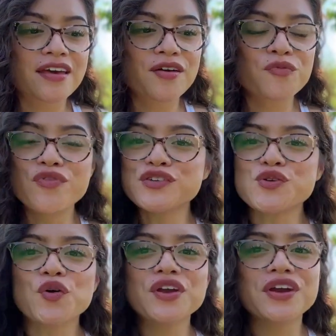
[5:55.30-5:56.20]
This
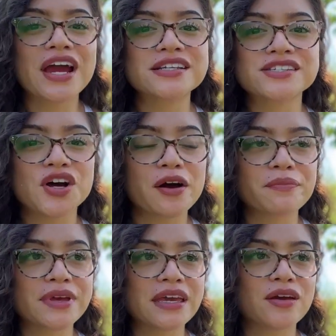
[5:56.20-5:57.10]
whole year has taught
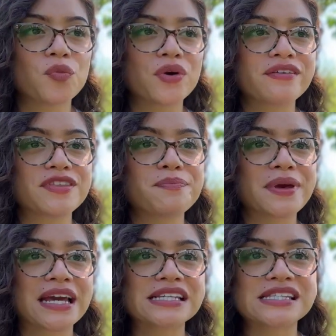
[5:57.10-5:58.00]
me one of the
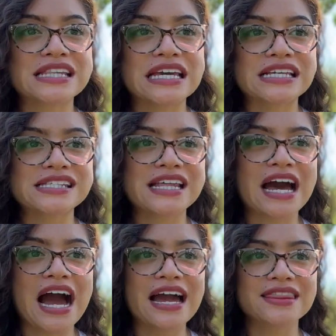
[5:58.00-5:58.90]
biggest things
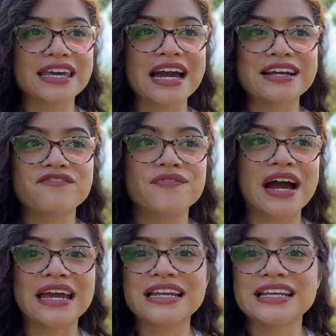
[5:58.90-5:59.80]
that I think I
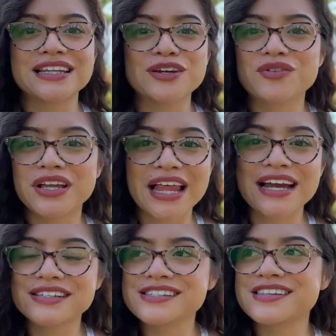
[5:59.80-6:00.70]
finally
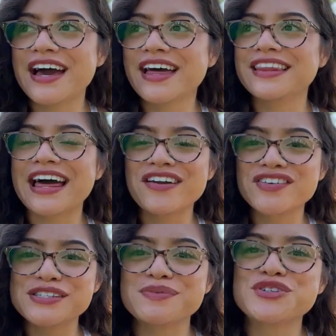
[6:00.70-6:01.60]
realized that life
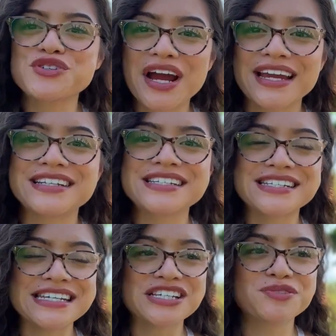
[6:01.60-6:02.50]
has been trying to teach